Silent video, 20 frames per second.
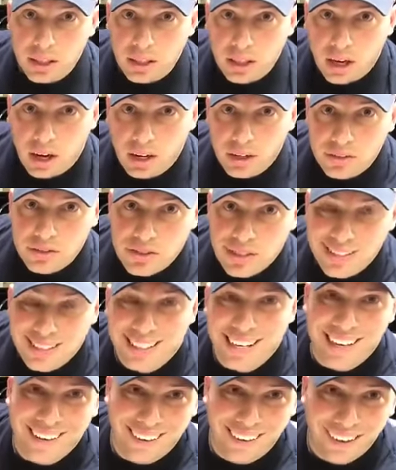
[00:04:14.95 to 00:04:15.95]
Carl says,
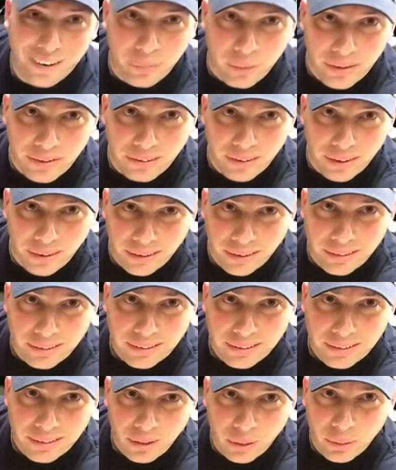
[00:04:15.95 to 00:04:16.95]
get on with it.
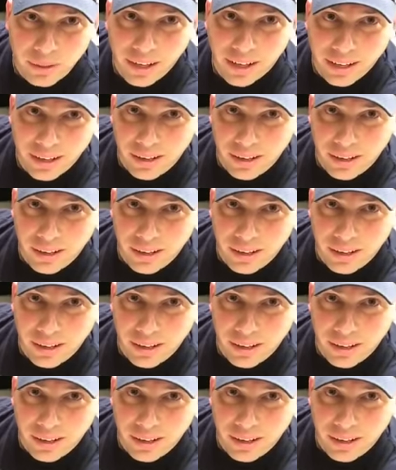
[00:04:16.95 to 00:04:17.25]
Okay,